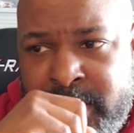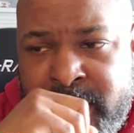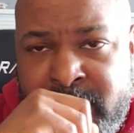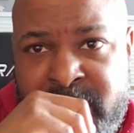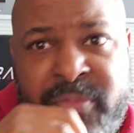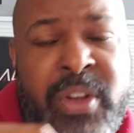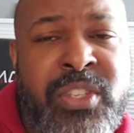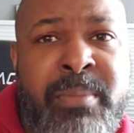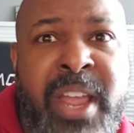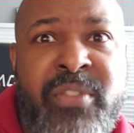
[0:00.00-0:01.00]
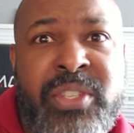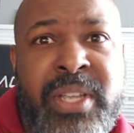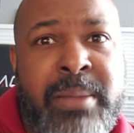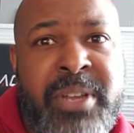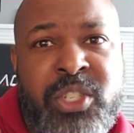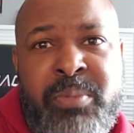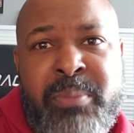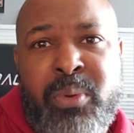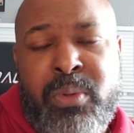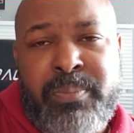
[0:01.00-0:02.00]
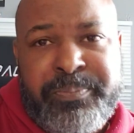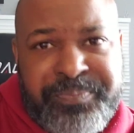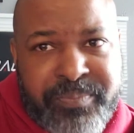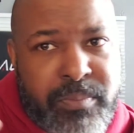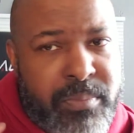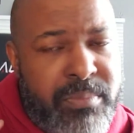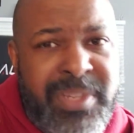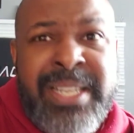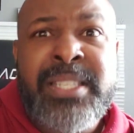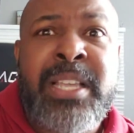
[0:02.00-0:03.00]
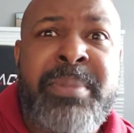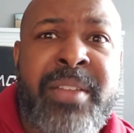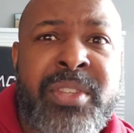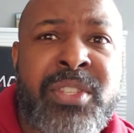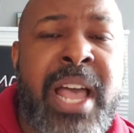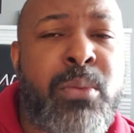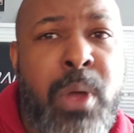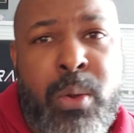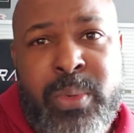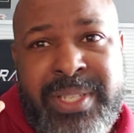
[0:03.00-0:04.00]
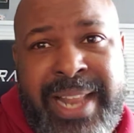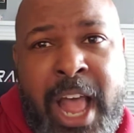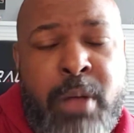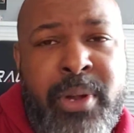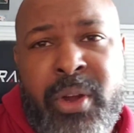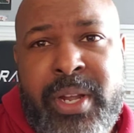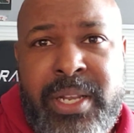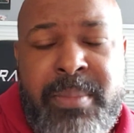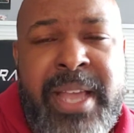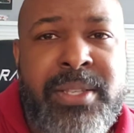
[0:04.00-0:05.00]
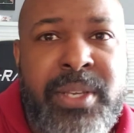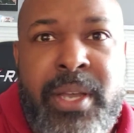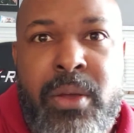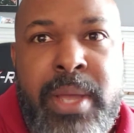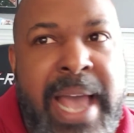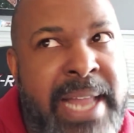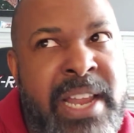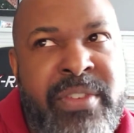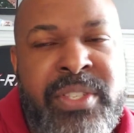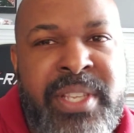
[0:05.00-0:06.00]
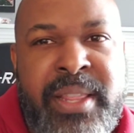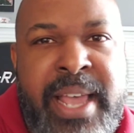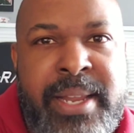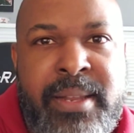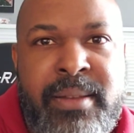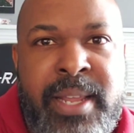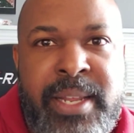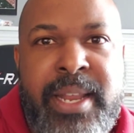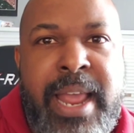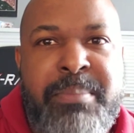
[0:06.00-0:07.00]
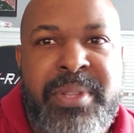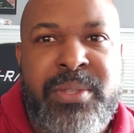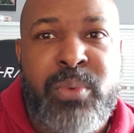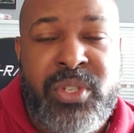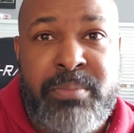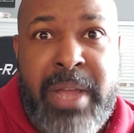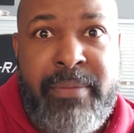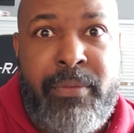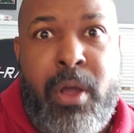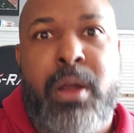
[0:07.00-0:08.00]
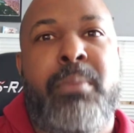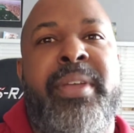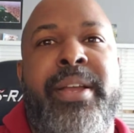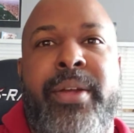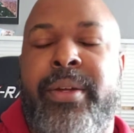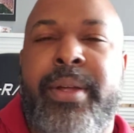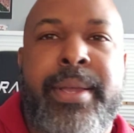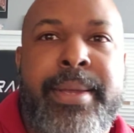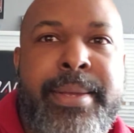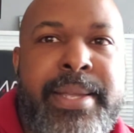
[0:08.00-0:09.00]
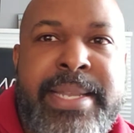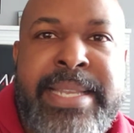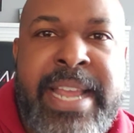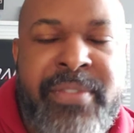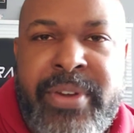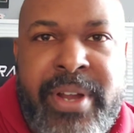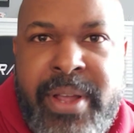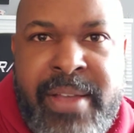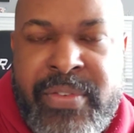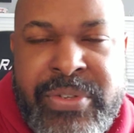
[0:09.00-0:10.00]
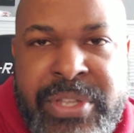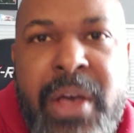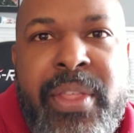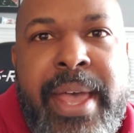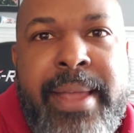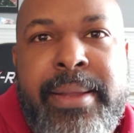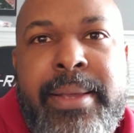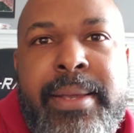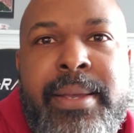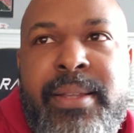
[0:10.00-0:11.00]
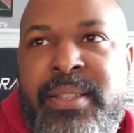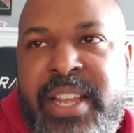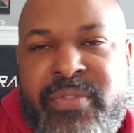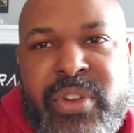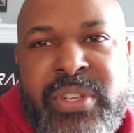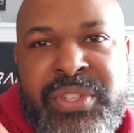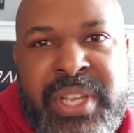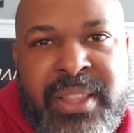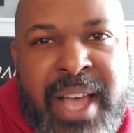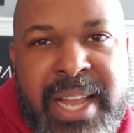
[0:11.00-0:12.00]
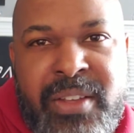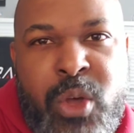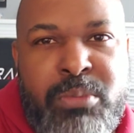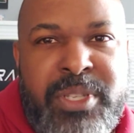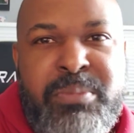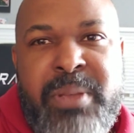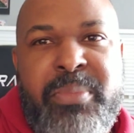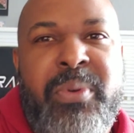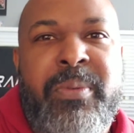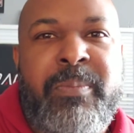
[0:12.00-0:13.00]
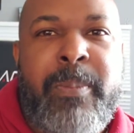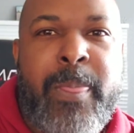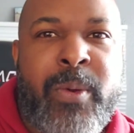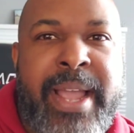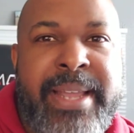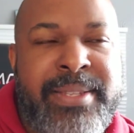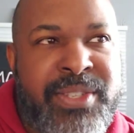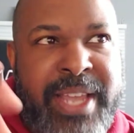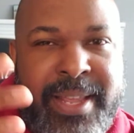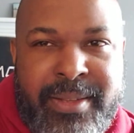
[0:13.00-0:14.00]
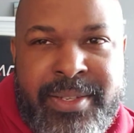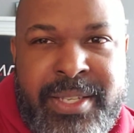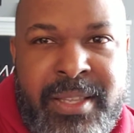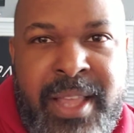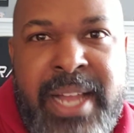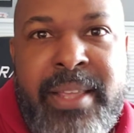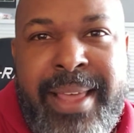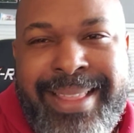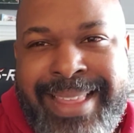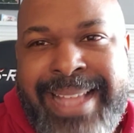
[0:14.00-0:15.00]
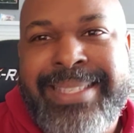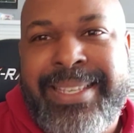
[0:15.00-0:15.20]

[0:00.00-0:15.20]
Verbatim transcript: the first time I ever seen a bunch of people sleeping on the sidewalk was in Albuquerque, New Mexico. I never seen that in Indianapolis, which is by far bigger. Never ever saw that. Denver, you see a lot of homeless people right? Seattle, you see a lot of that. That's